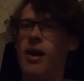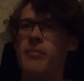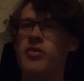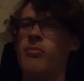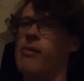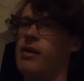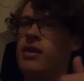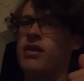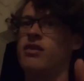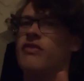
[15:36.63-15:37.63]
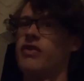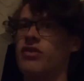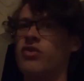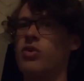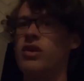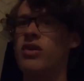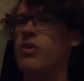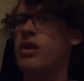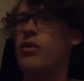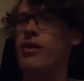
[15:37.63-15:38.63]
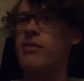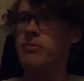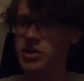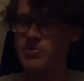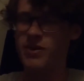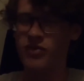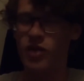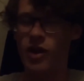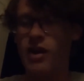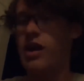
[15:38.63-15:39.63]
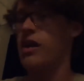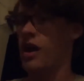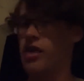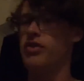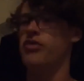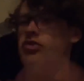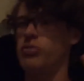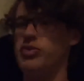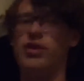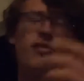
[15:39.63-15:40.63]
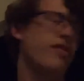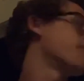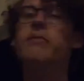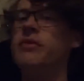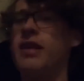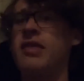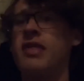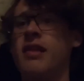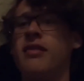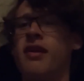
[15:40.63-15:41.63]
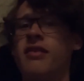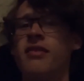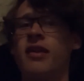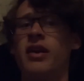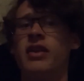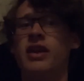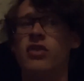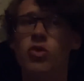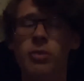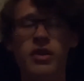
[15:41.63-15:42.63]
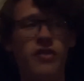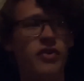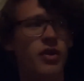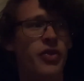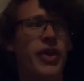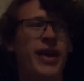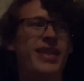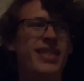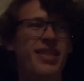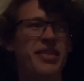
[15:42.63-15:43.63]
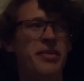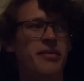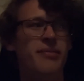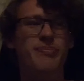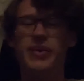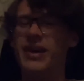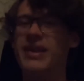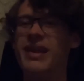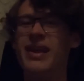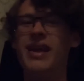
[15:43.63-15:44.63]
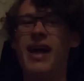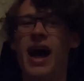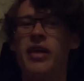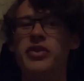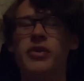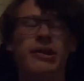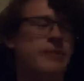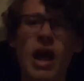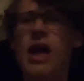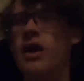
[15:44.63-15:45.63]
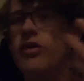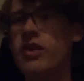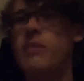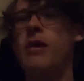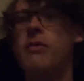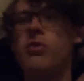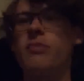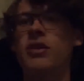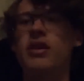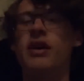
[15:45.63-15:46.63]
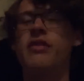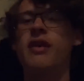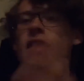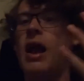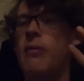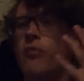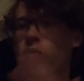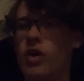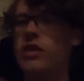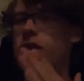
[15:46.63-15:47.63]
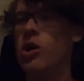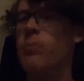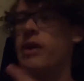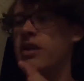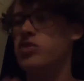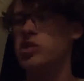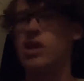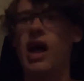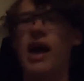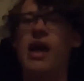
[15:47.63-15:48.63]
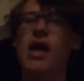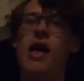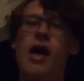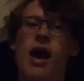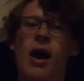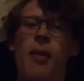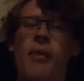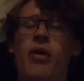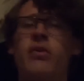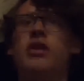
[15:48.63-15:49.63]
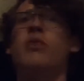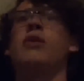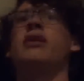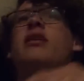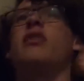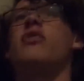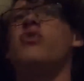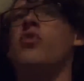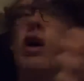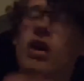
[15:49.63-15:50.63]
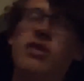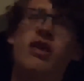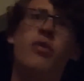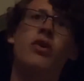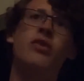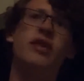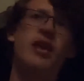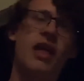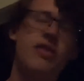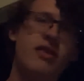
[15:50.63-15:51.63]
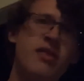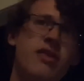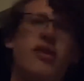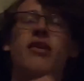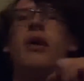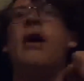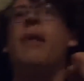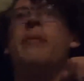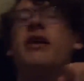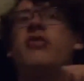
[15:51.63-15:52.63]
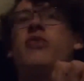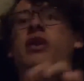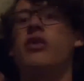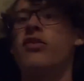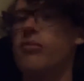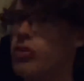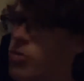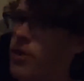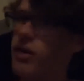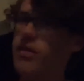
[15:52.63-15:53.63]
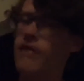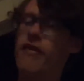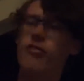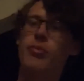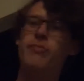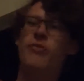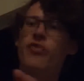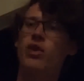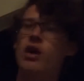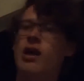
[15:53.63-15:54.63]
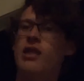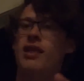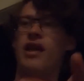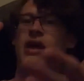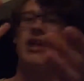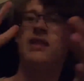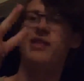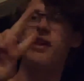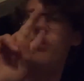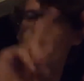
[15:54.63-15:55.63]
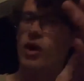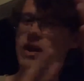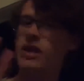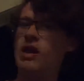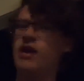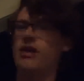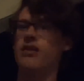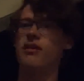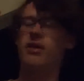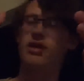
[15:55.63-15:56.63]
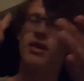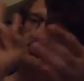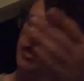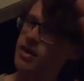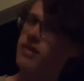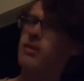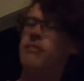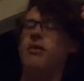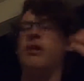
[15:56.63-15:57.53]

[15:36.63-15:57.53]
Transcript: So maybe I can get the first 2021 Beach Bend vlog on YouTube, who knows. Not that that's necessarily a super difficult thing to do, but I'll do it. The rest of my amusement park content, I'm really hoping in July. I really want to get to Holiday World again this year, but I also want to go to some new parks I've never been before, like Lake Winnie, Kentucky Kingdom,